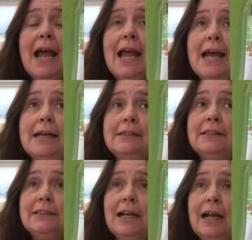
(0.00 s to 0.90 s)

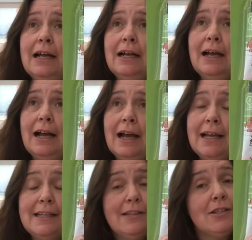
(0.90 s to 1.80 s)
And
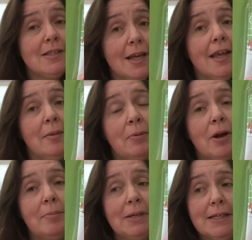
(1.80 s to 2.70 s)
I need to take it
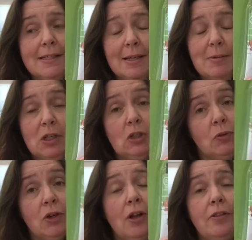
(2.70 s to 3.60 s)
apart because I
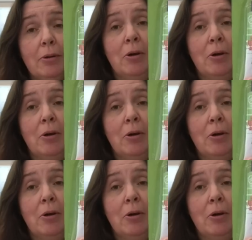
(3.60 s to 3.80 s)
glued it on the